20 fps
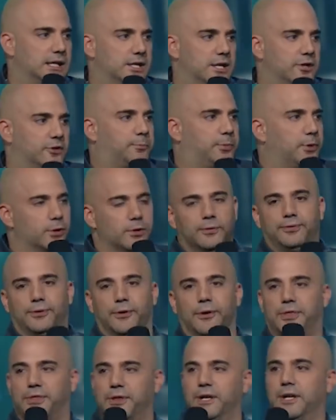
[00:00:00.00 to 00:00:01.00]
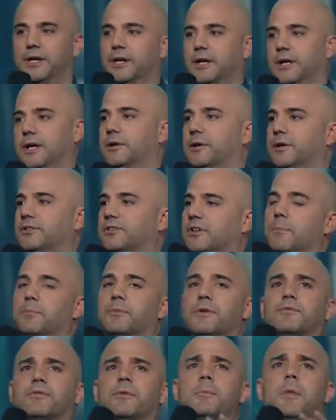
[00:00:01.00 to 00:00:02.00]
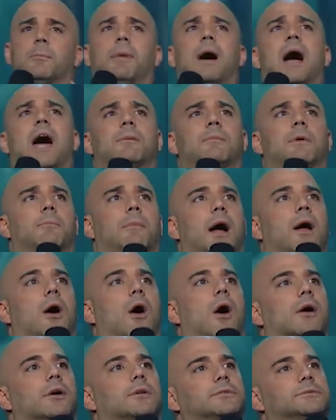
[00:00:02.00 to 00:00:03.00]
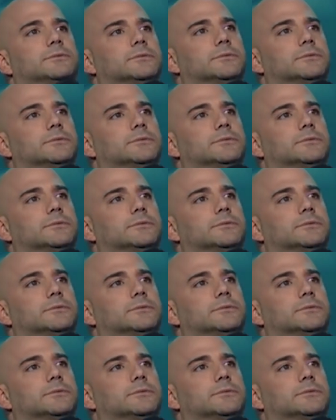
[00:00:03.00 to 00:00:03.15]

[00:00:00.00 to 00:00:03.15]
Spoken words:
in this beautiful theater here something from the bottom of my heart.